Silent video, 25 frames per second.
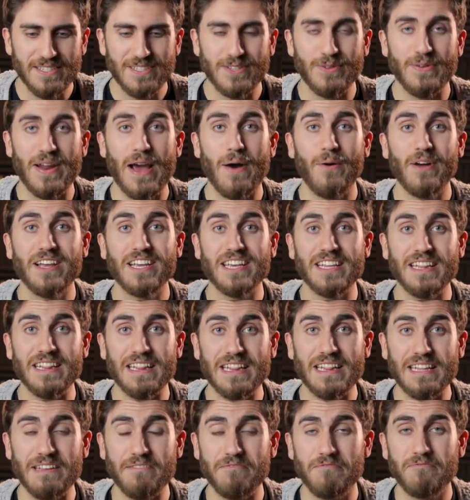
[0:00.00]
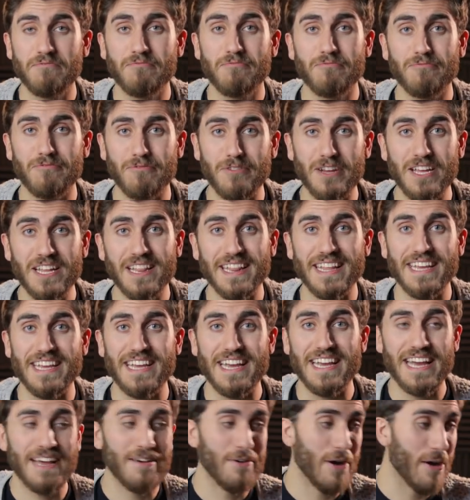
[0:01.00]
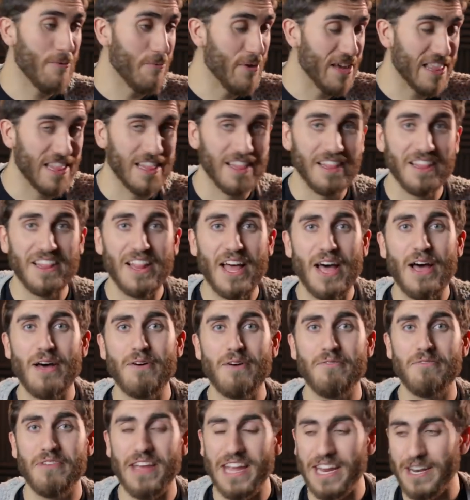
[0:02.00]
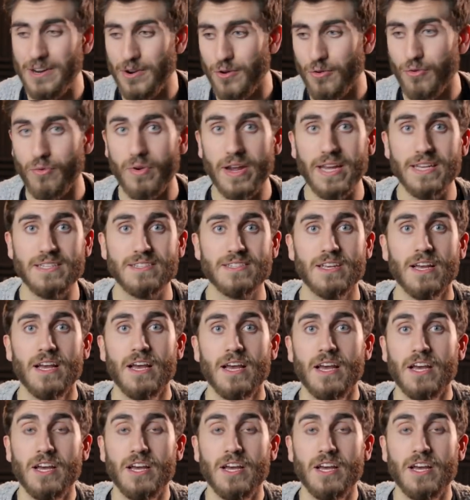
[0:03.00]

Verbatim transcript: So now I can live freely uh, with love and grace,